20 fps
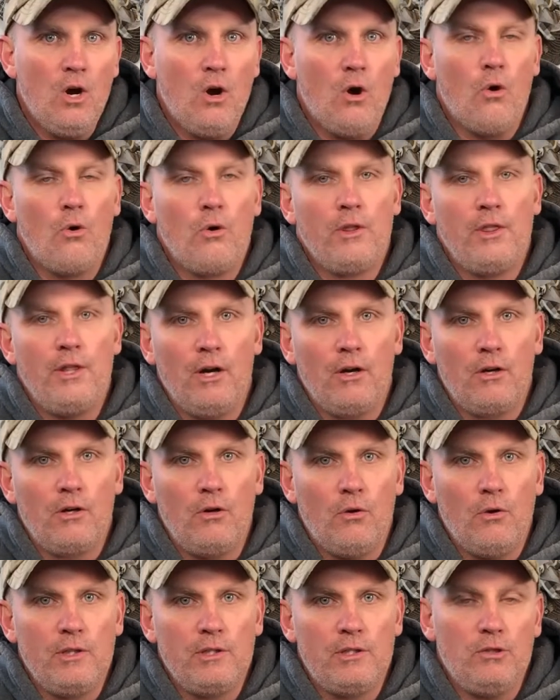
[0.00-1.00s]
or they're
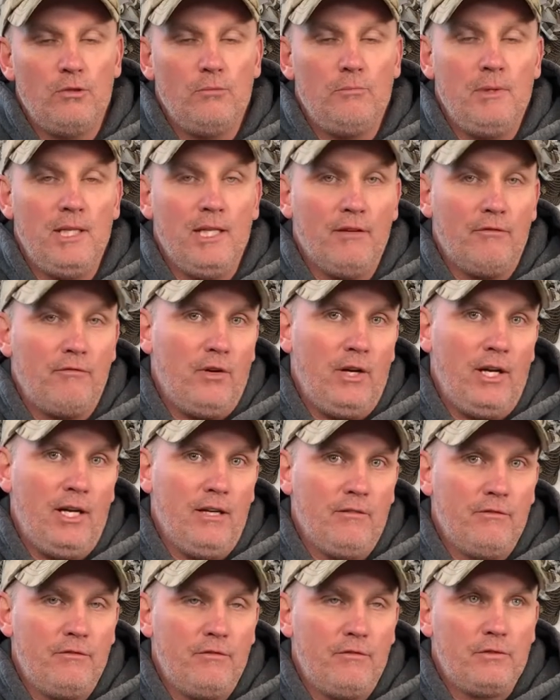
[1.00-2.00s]
going to be afraid
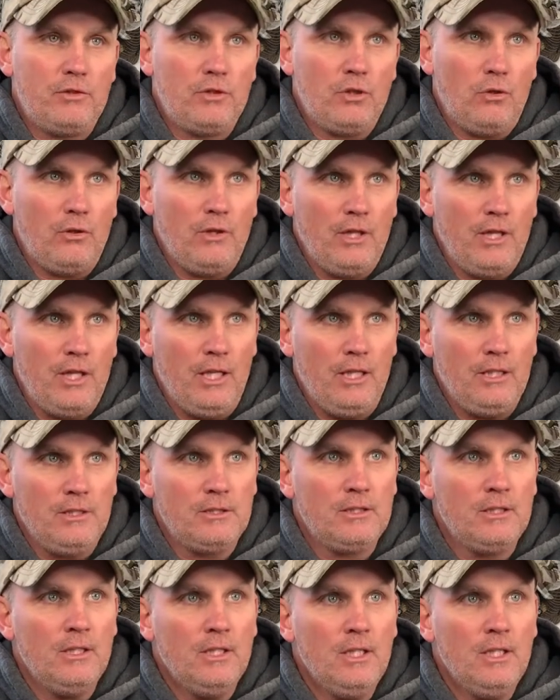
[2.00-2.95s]
of certain things.